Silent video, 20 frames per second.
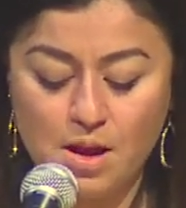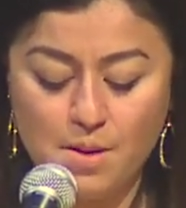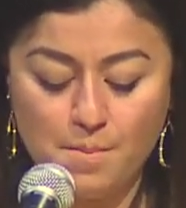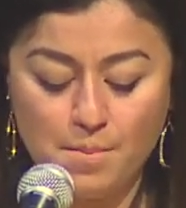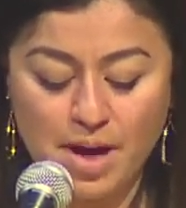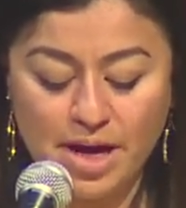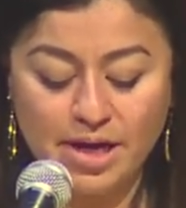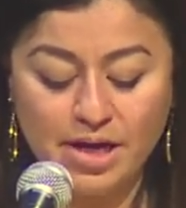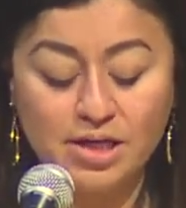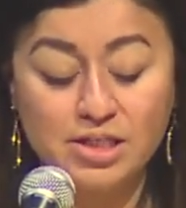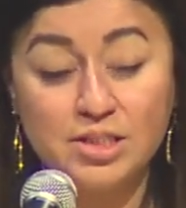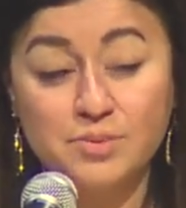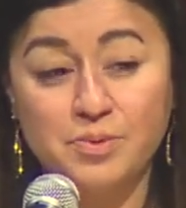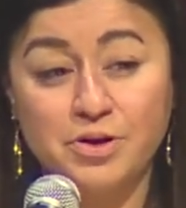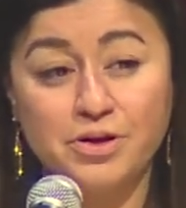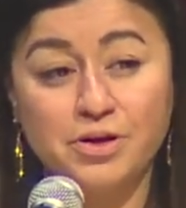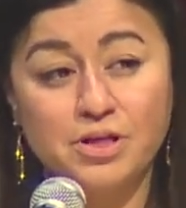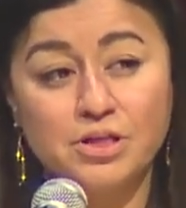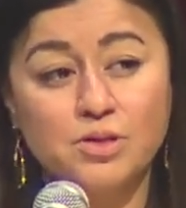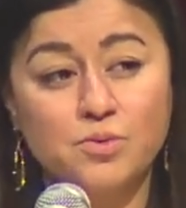My
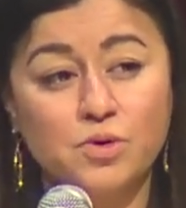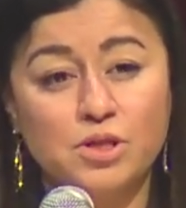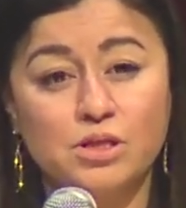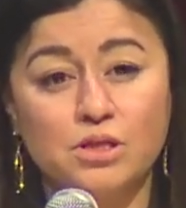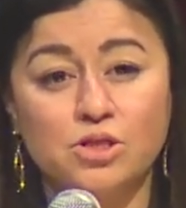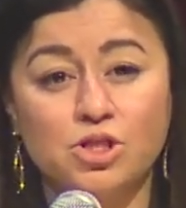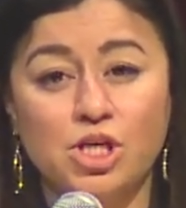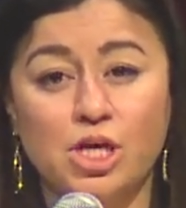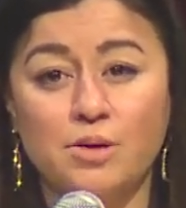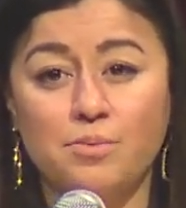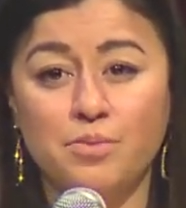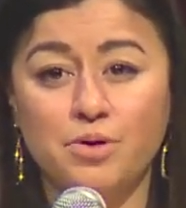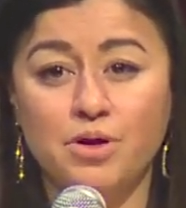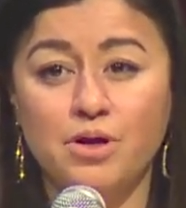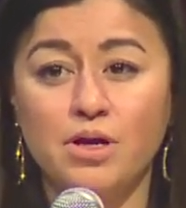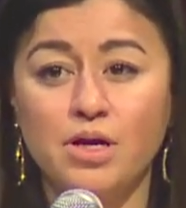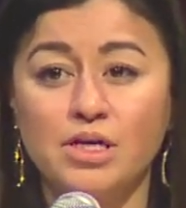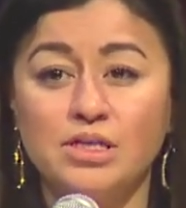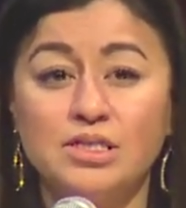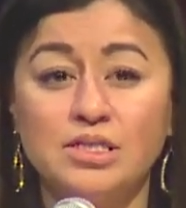experience with the
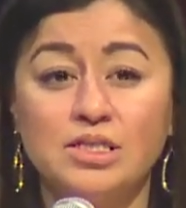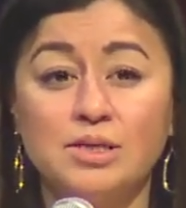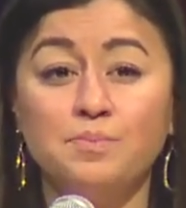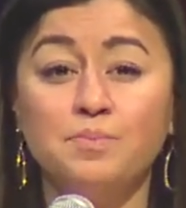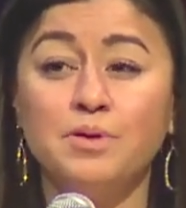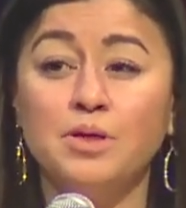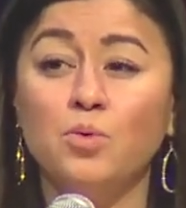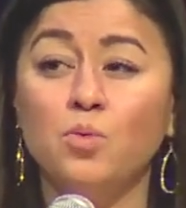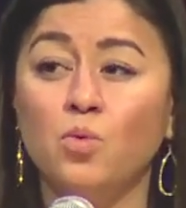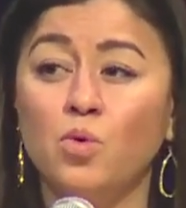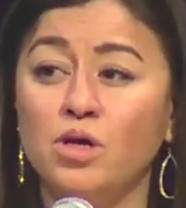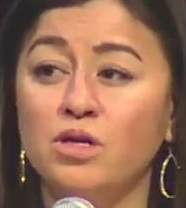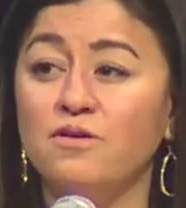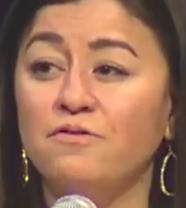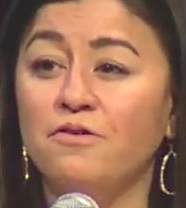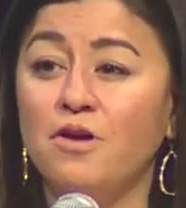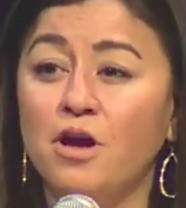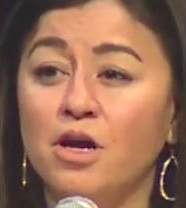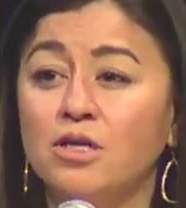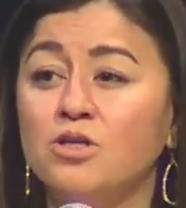Chamber is simply one
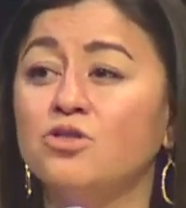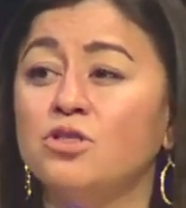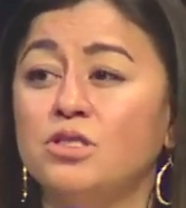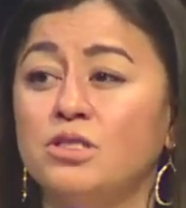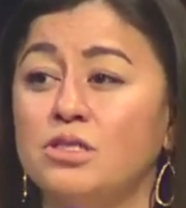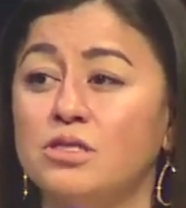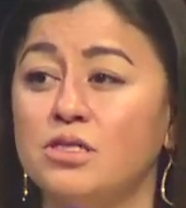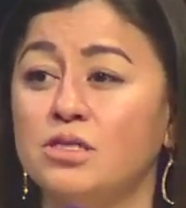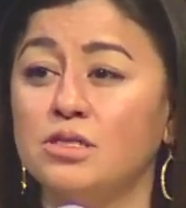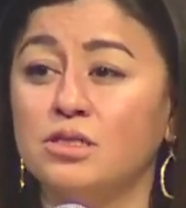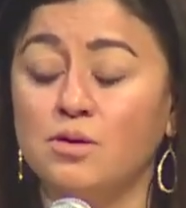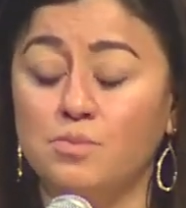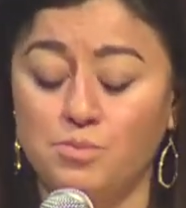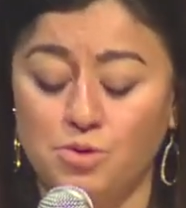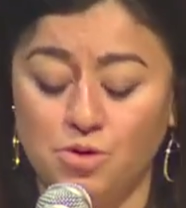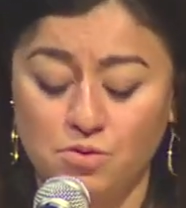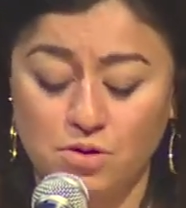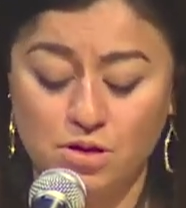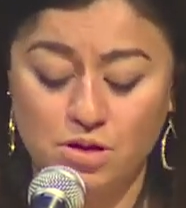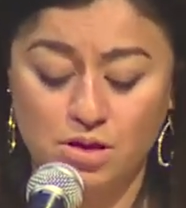of hundreds in this
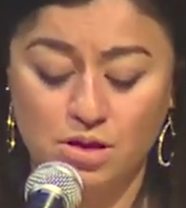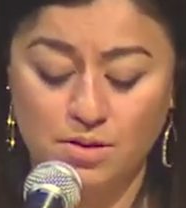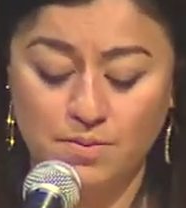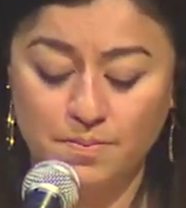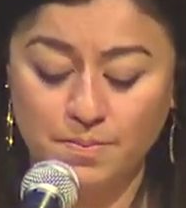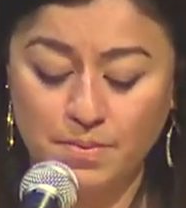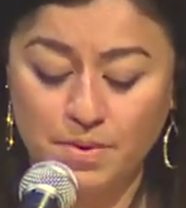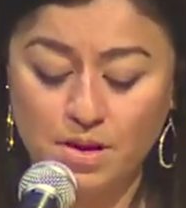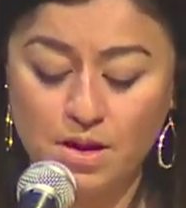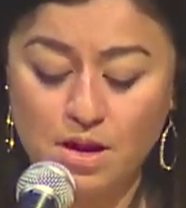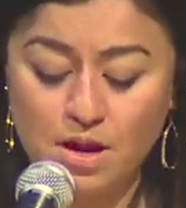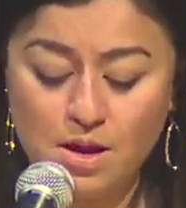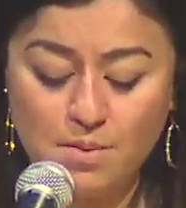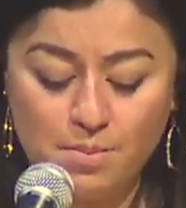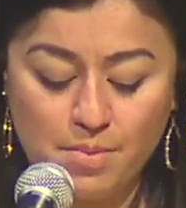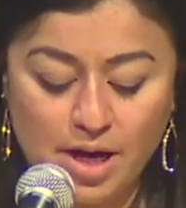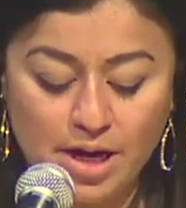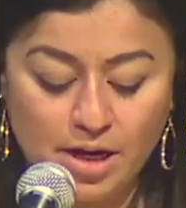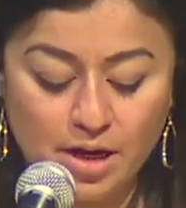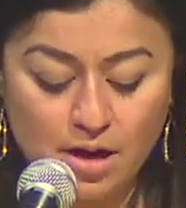community.
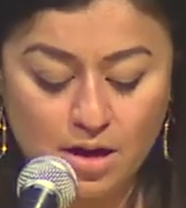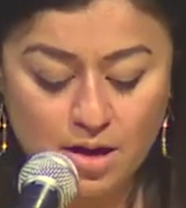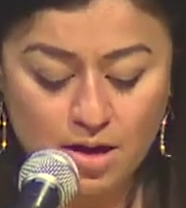I